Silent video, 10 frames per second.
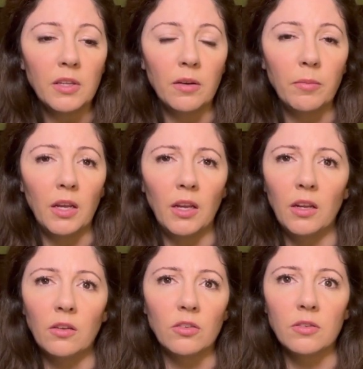and
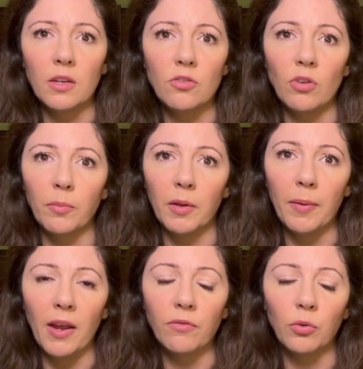be just extremely
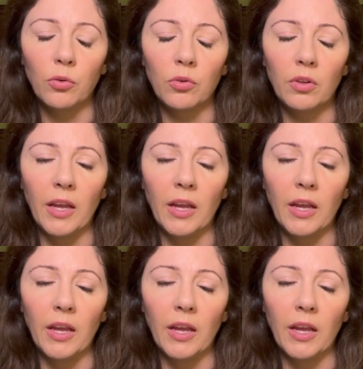painful.